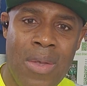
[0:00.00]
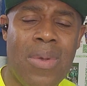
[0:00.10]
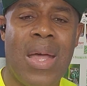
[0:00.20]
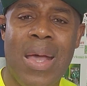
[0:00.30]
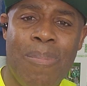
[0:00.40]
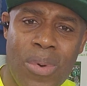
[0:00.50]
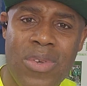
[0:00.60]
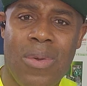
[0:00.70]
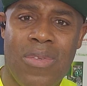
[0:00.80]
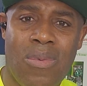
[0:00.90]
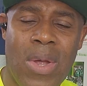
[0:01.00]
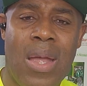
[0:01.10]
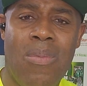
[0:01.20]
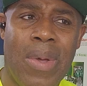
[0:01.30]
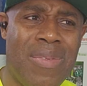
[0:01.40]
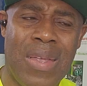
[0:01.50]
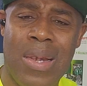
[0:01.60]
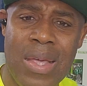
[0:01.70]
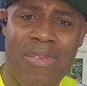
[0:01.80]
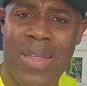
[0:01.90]
You can approach us. We're based
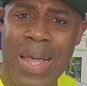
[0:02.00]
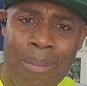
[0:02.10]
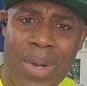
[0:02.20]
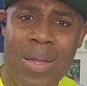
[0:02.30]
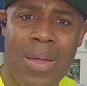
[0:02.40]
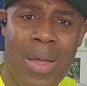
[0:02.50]
in Leeds, in Amley.